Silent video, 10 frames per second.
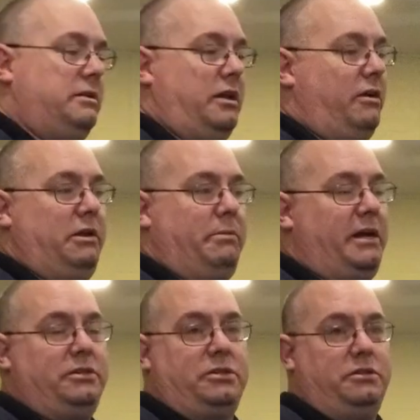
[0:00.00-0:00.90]
only
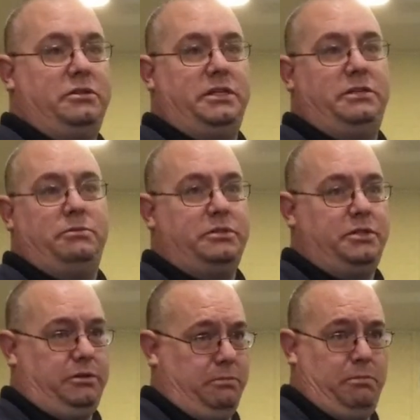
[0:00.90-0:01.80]
about as good as these ones
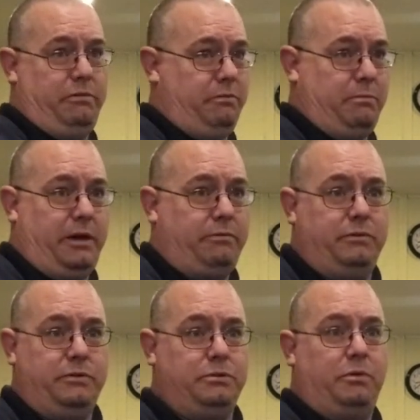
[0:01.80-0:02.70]
that you can buy from
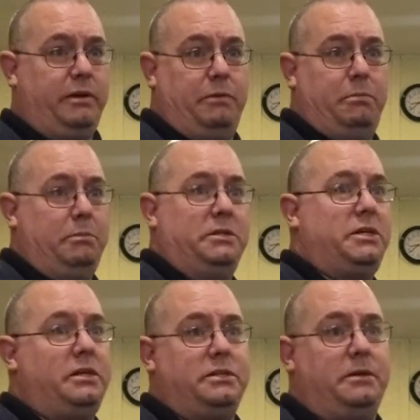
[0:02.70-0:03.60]
Halfords and might have pump your
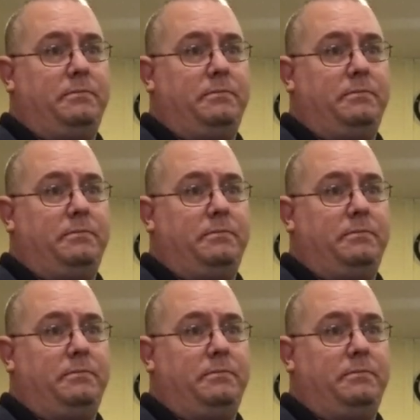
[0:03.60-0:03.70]
tyres up.